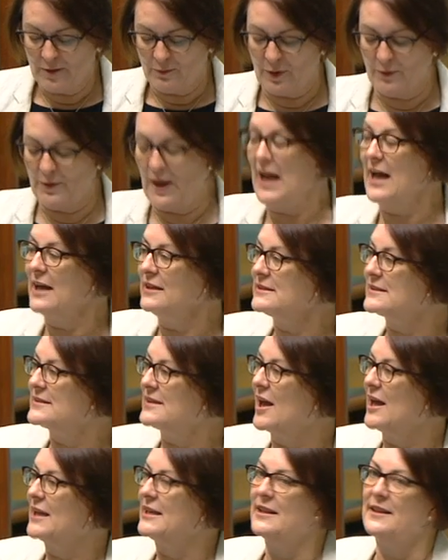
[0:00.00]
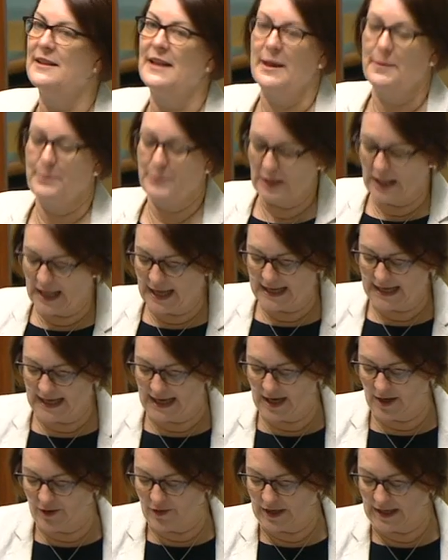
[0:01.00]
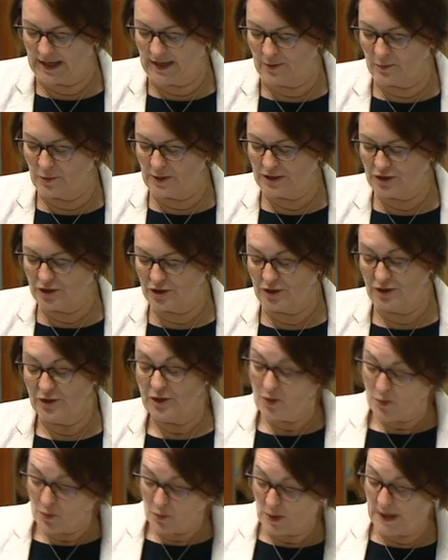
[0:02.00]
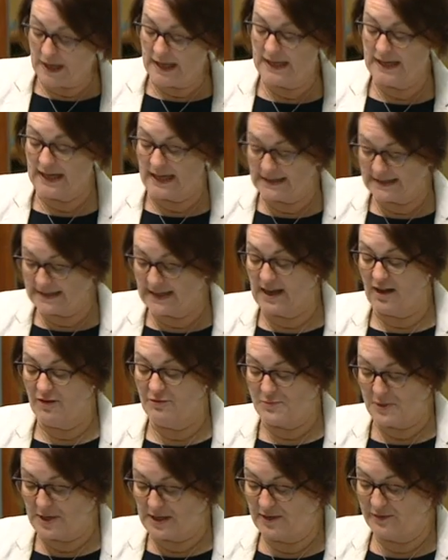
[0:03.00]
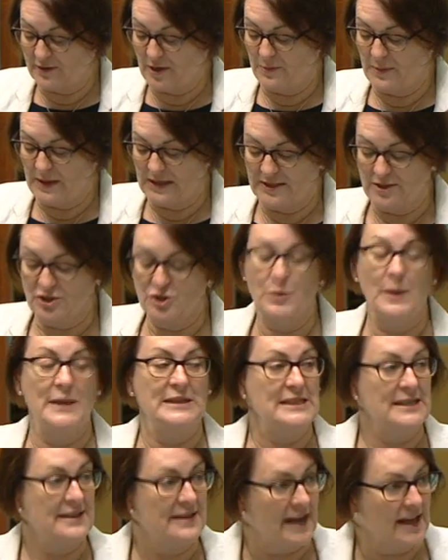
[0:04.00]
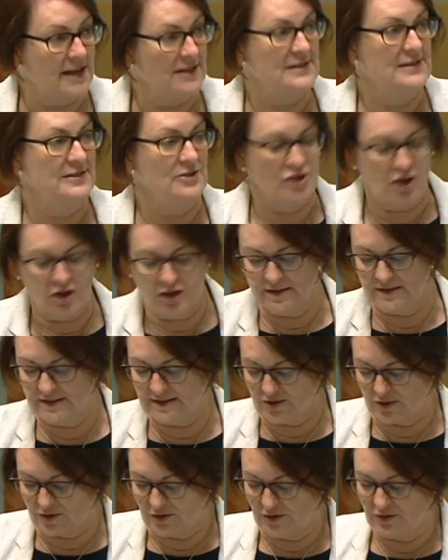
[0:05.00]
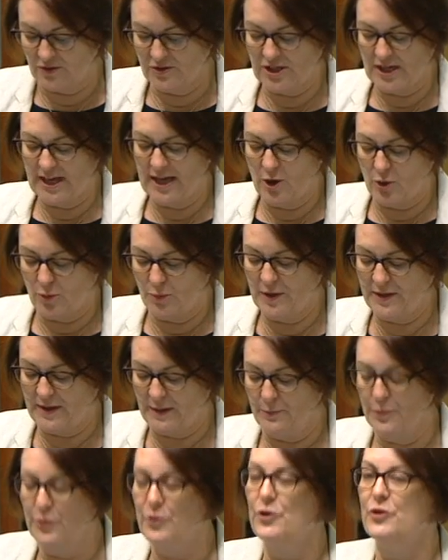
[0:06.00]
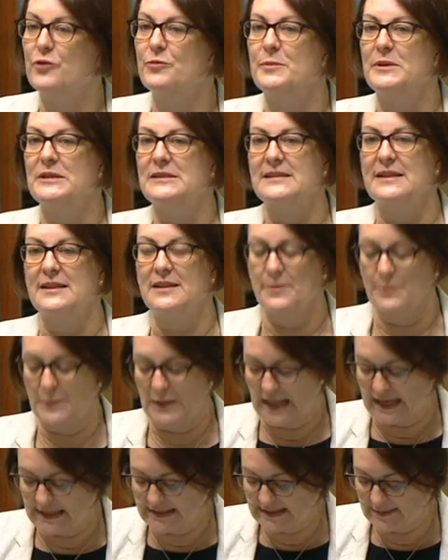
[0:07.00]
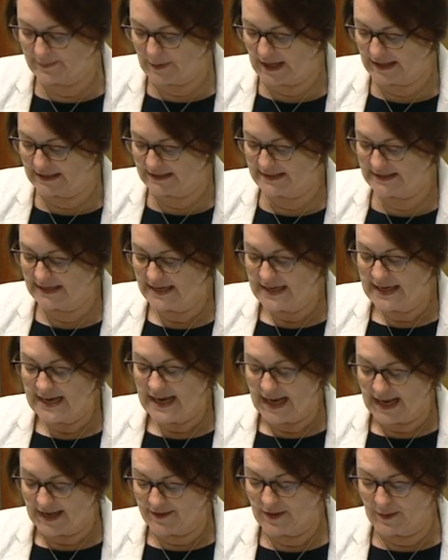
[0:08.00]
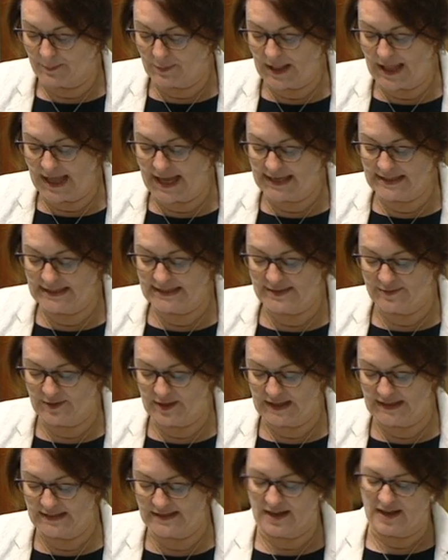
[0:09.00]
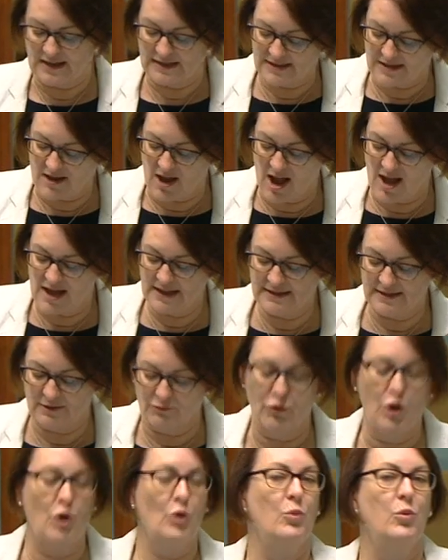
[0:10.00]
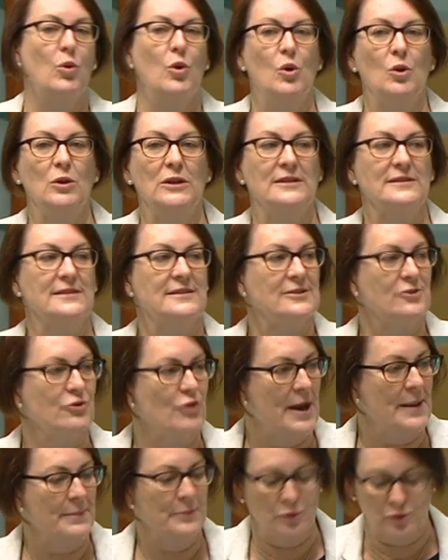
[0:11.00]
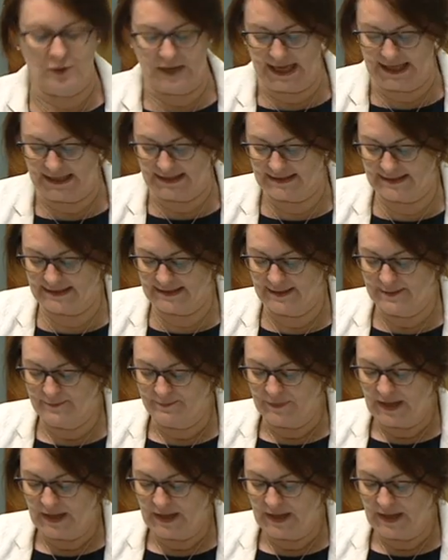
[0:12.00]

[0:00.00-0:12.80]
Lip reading: We were outside in their play area, which we as a government have committed $20,000 to help with improvements in the play space. And their plan is for things like slides, a rock wall and scramble nets.